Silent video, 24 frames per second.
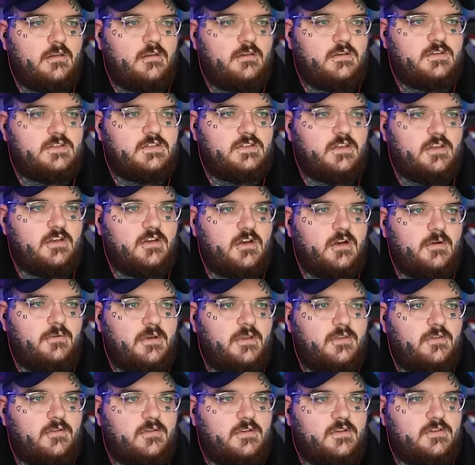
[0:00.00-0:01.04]
sneak our way
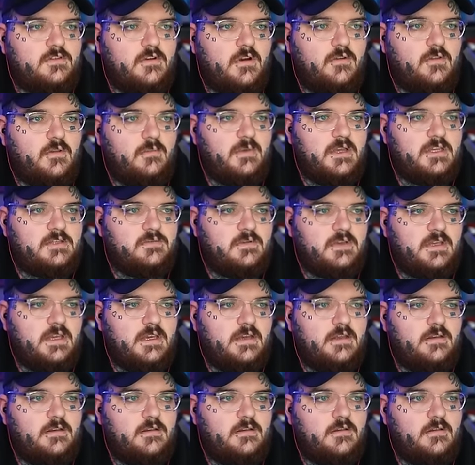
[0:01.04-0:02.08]
through this route the best we
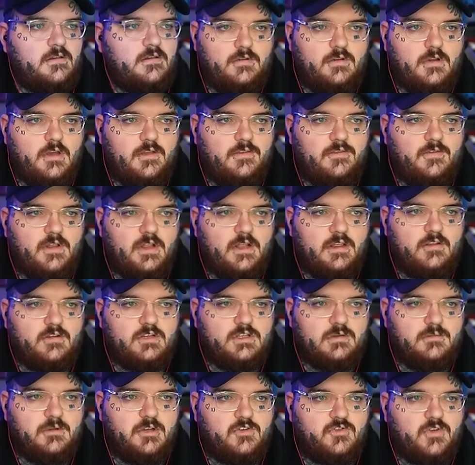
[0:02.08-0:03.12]
can. I feel like there's
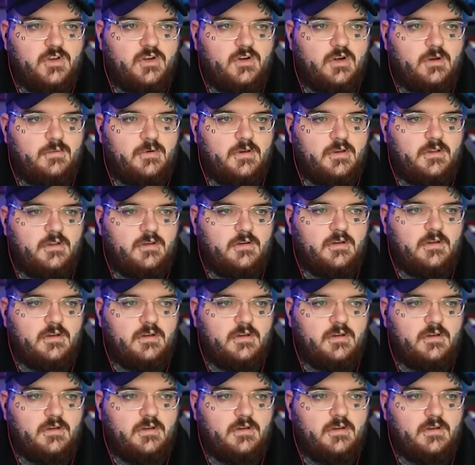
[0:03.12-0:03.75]
going to be a trainer up here though.